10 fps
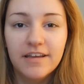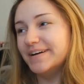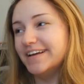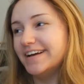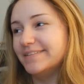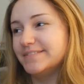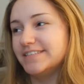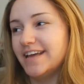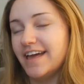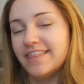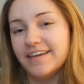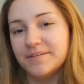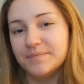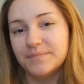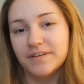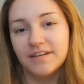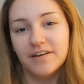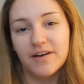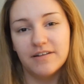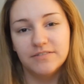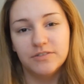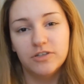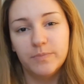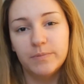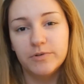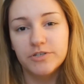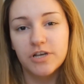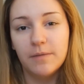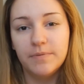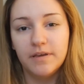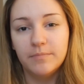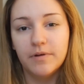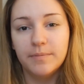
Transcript: But today I think I'm gonna go out and do a little bit more shopping,